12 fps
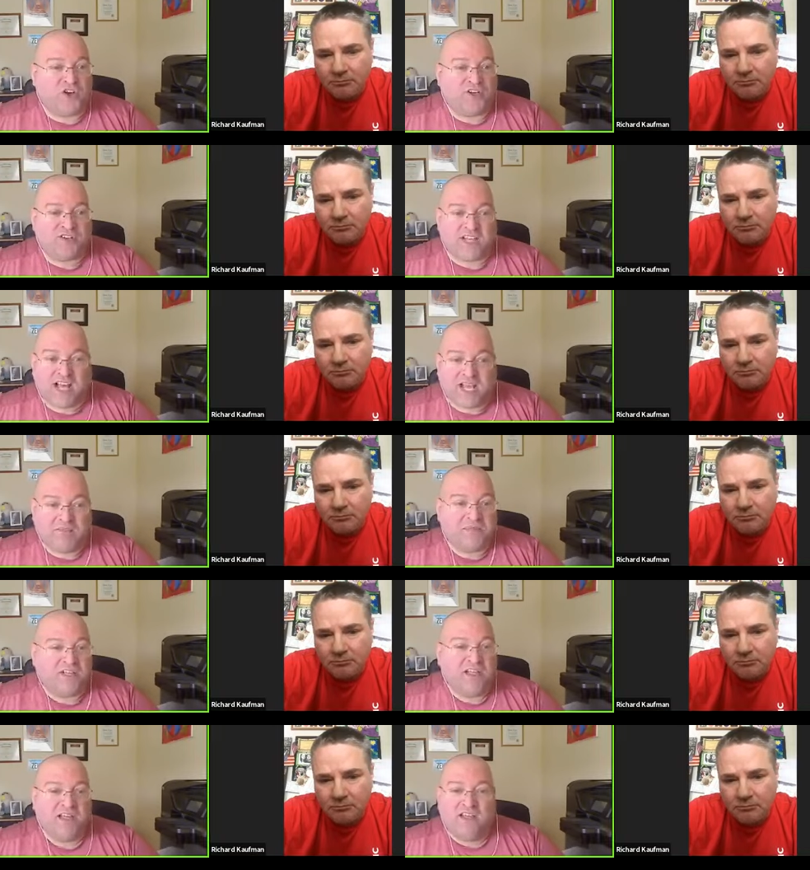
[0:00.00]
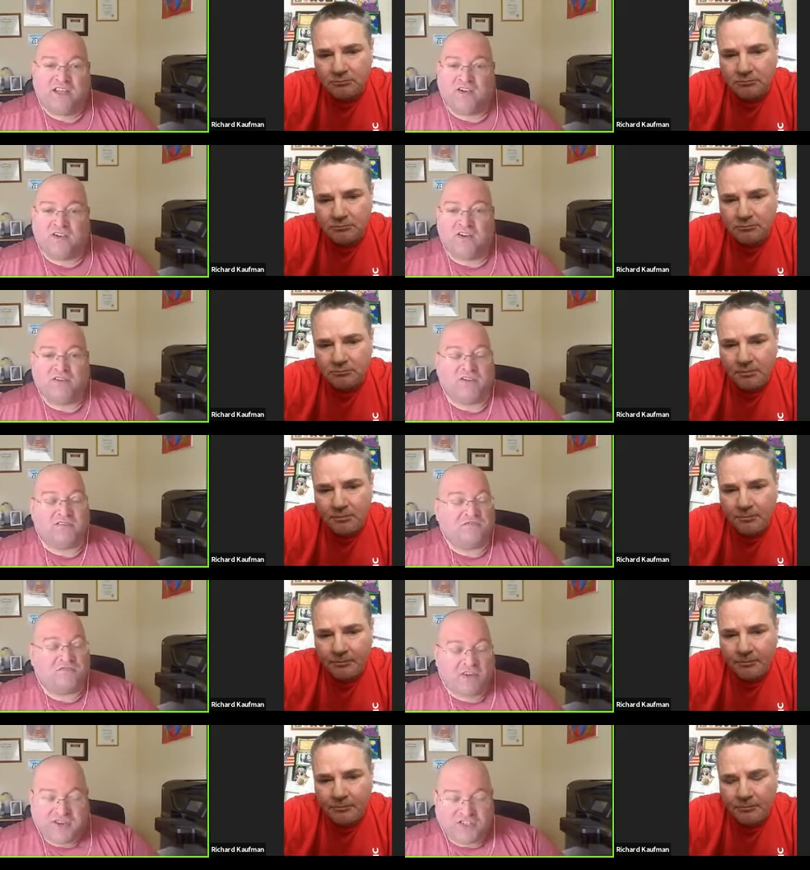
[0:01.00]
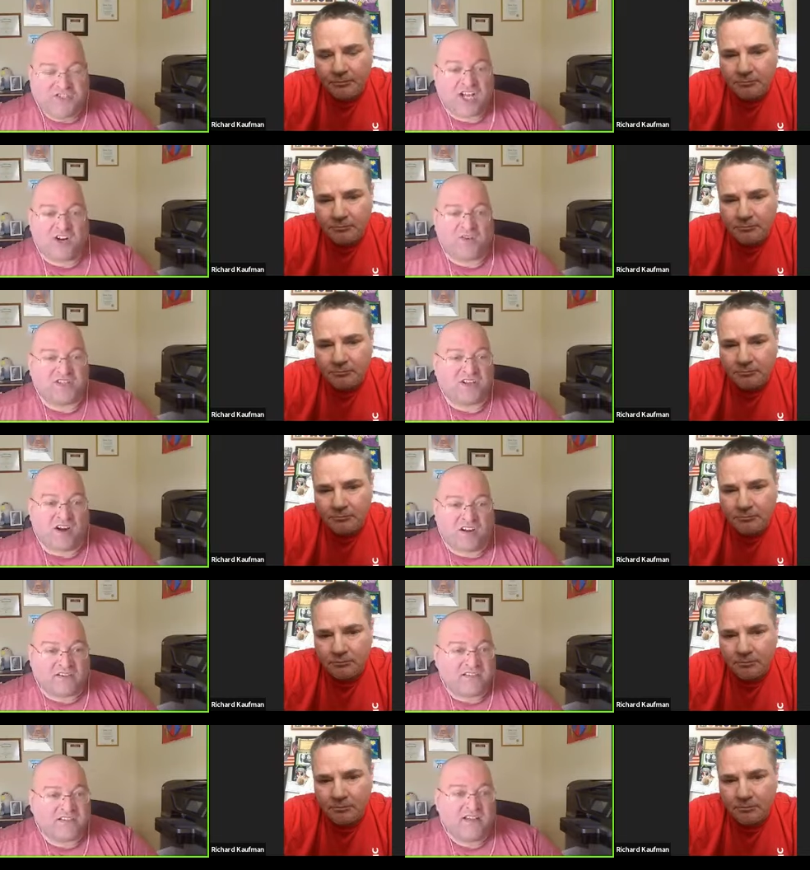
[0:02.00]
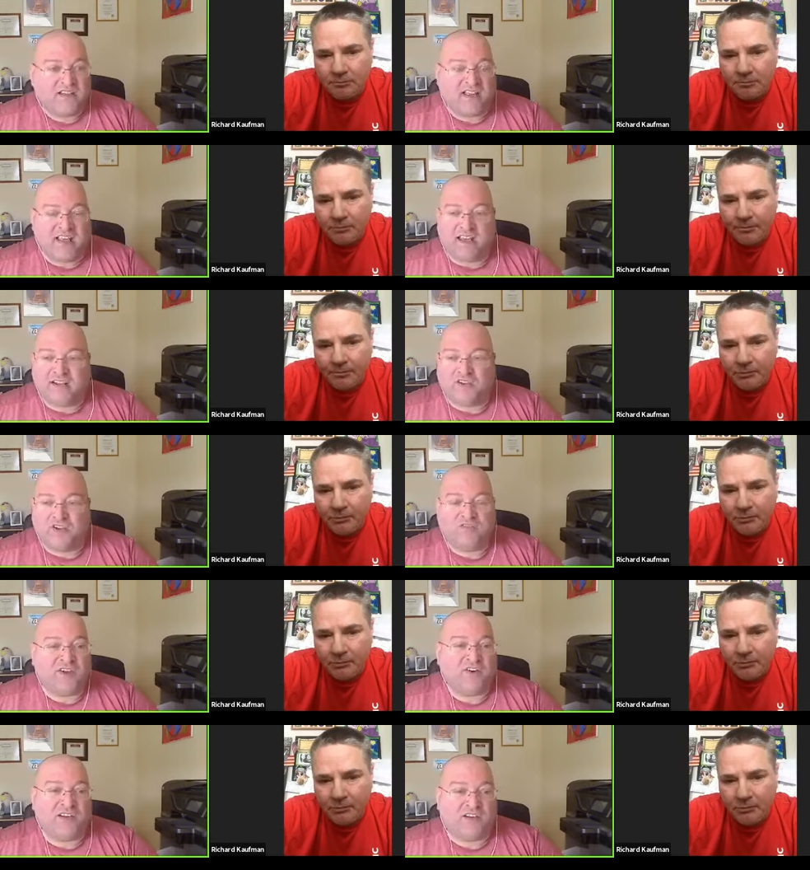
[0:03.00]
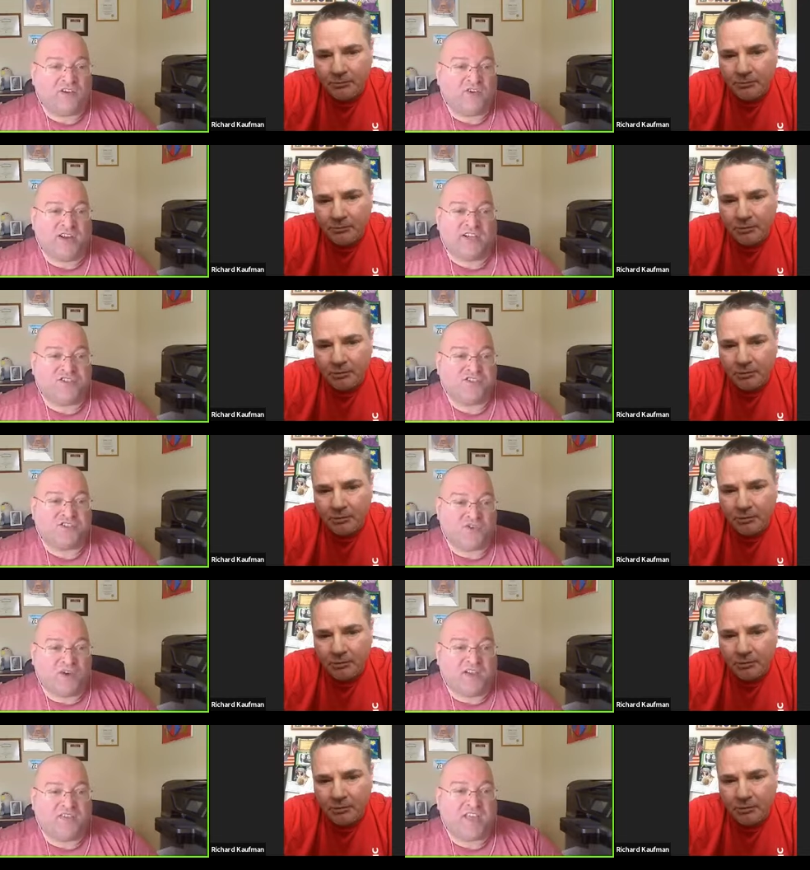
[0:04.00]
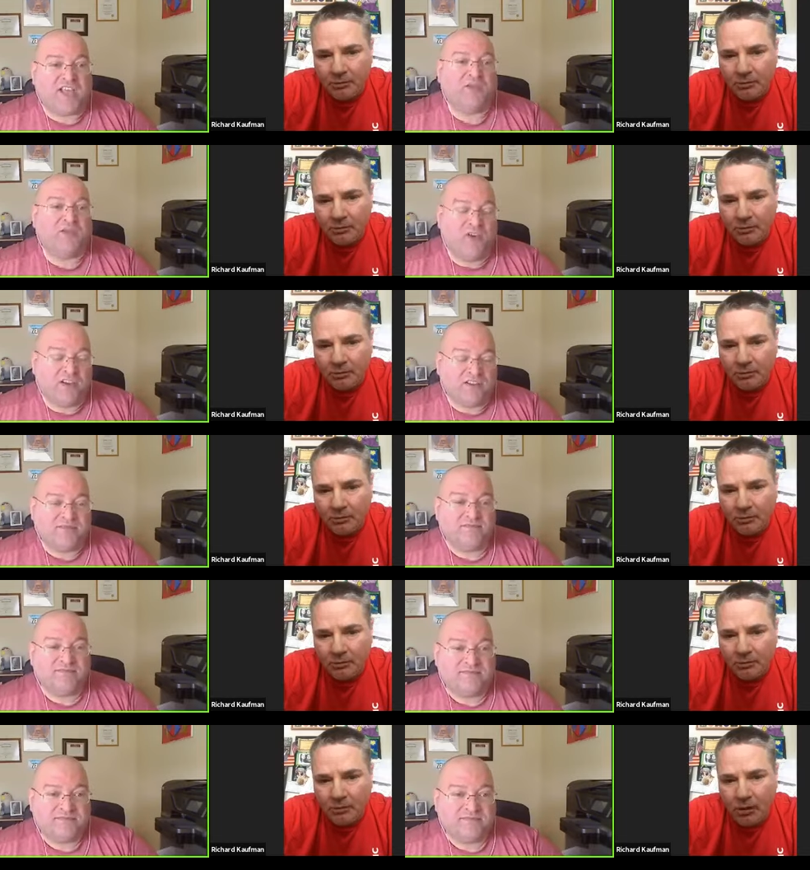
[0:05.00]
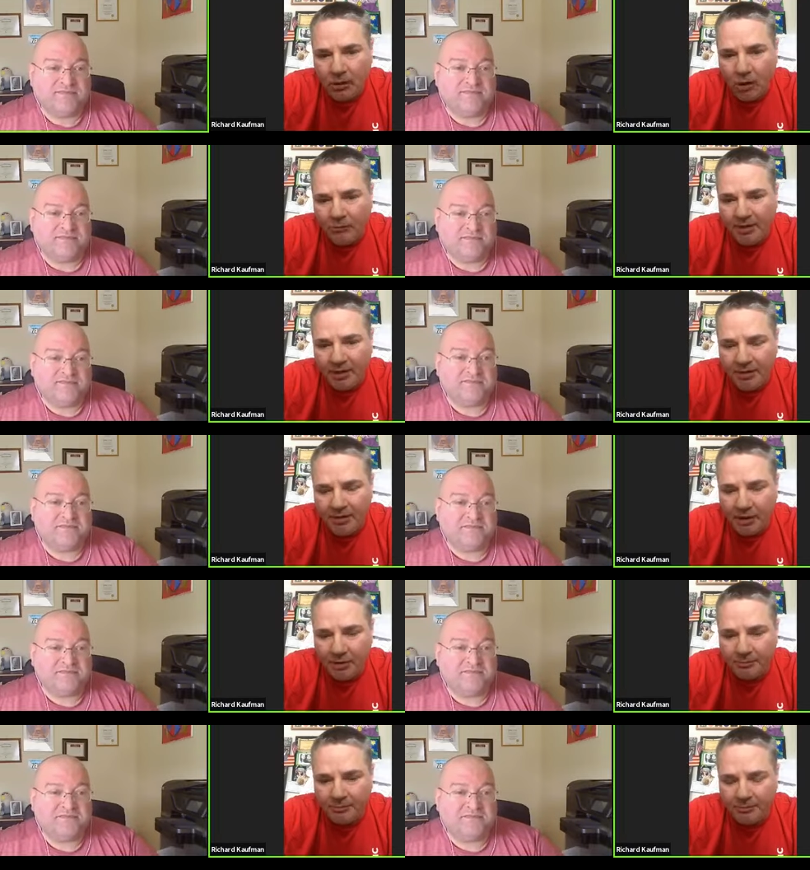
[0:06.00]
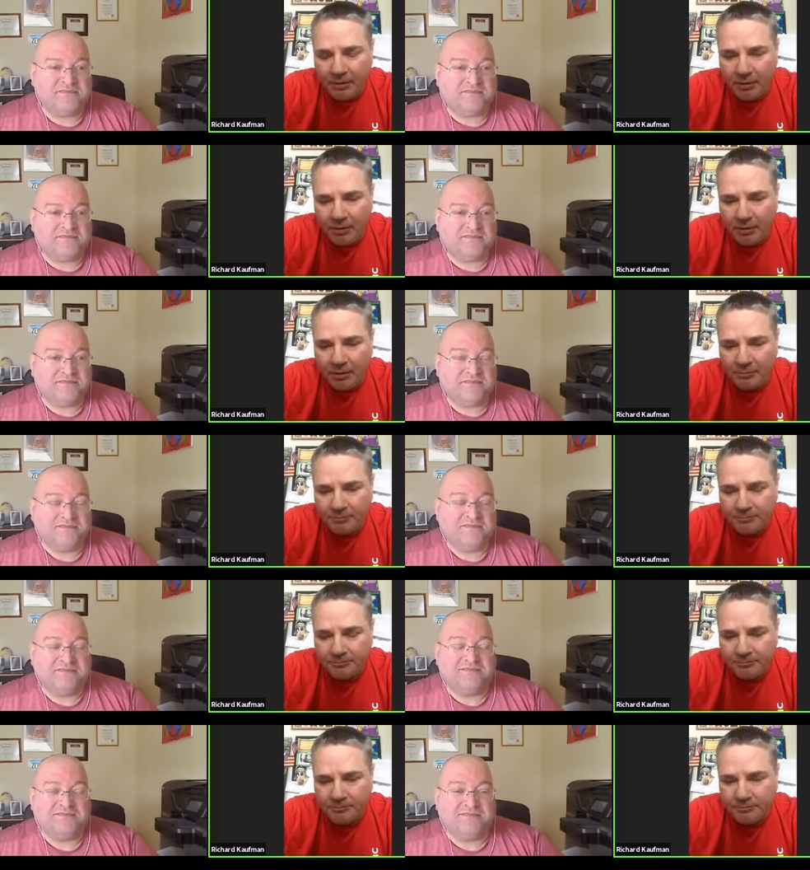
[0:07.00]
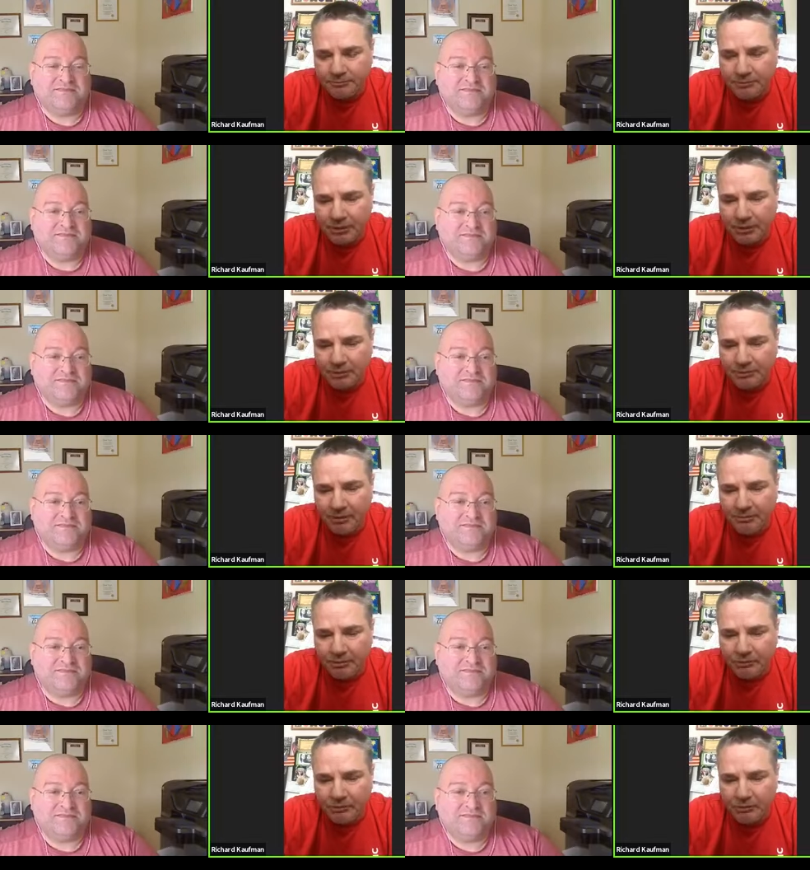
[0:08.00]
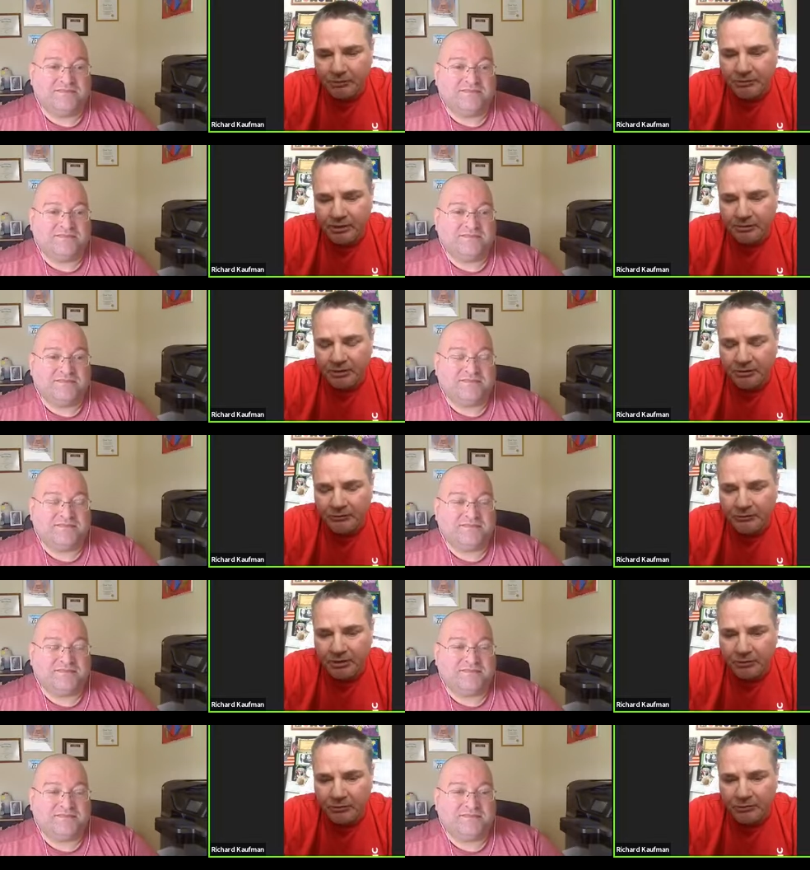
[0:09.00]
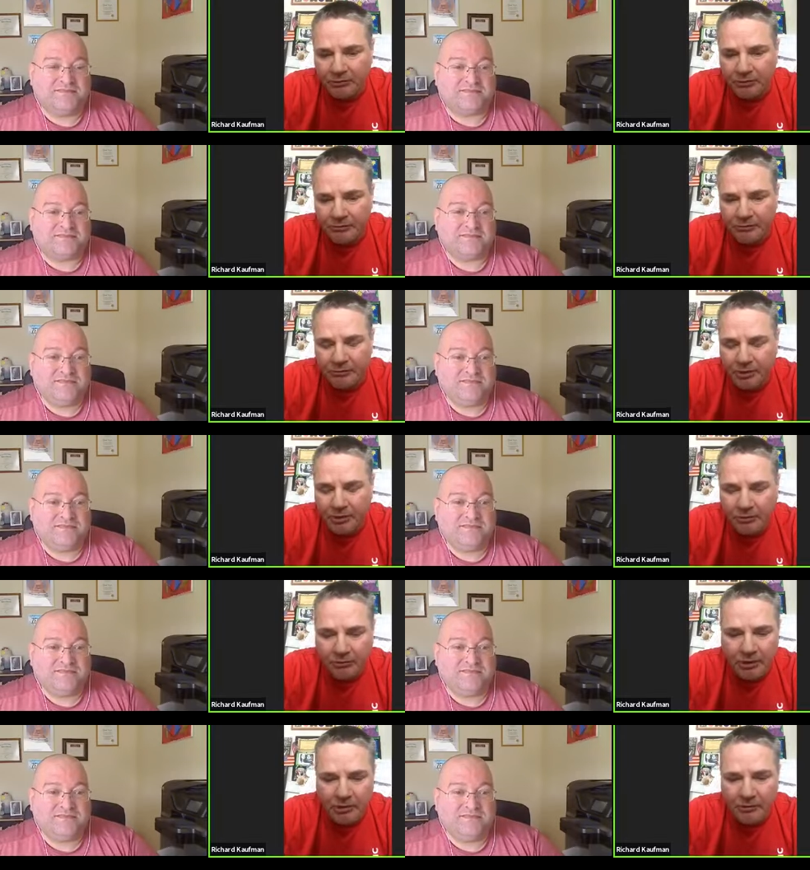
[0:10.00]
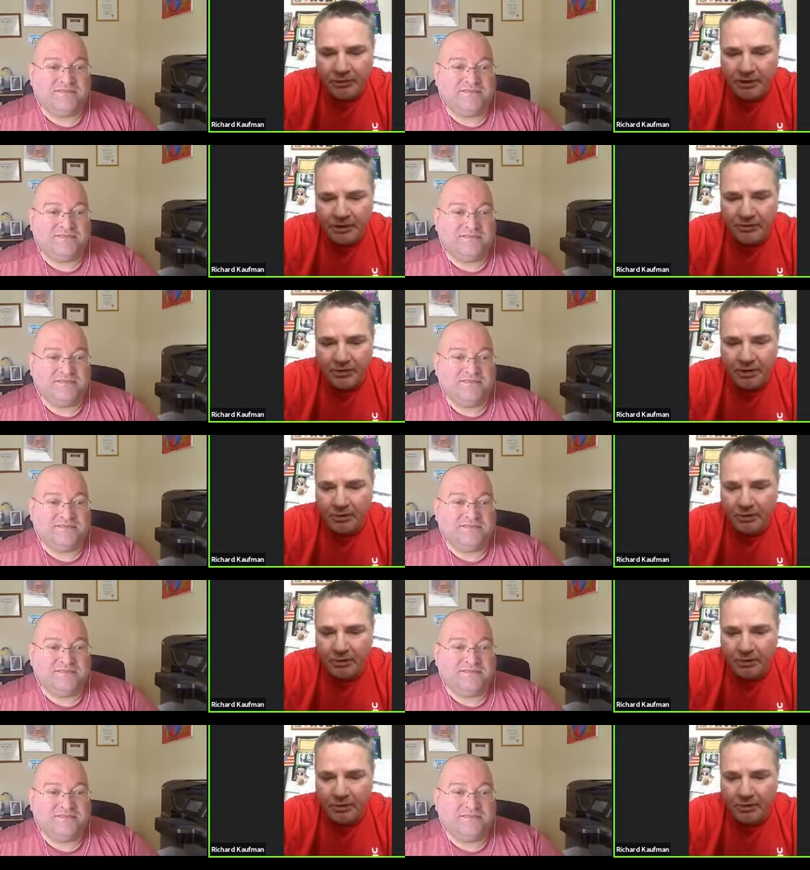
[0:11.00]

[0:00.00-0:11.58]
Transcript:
Speaker 1: your time, your very generous heart, and your very courageous story. Thank you, brother.
Speaker 2: Well, hopefully I can help, um, you know, some, some of your viewers with, you know, whatever they're going